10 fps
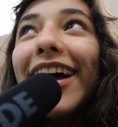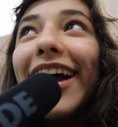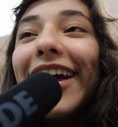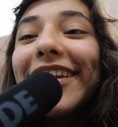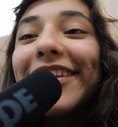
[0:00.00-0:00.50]

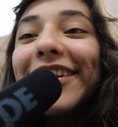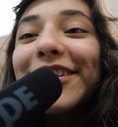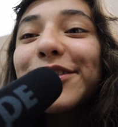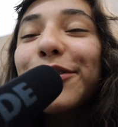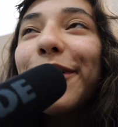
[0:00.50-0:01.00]
and
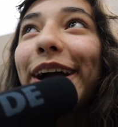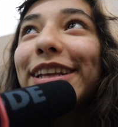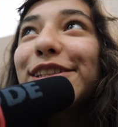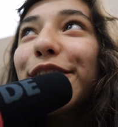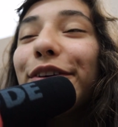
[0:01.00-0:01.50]
so I
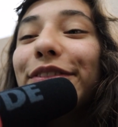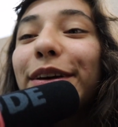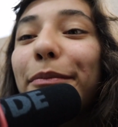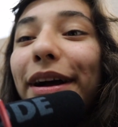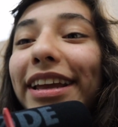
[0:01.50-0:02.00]
took off
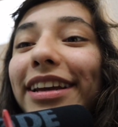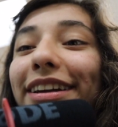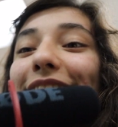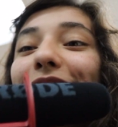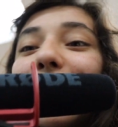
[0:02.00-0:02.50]
the mic,
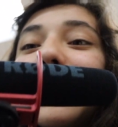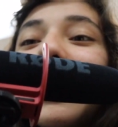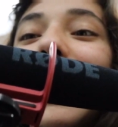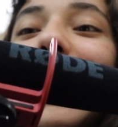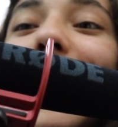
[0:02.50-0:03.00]

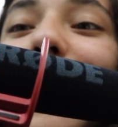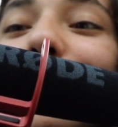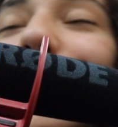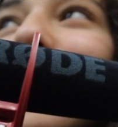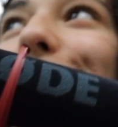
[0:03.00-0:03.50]
and I'm
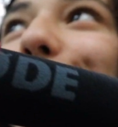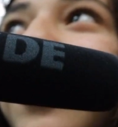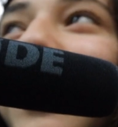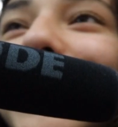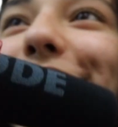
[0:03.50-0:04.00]
gonna
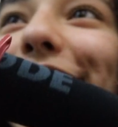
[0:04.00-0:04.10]
talk to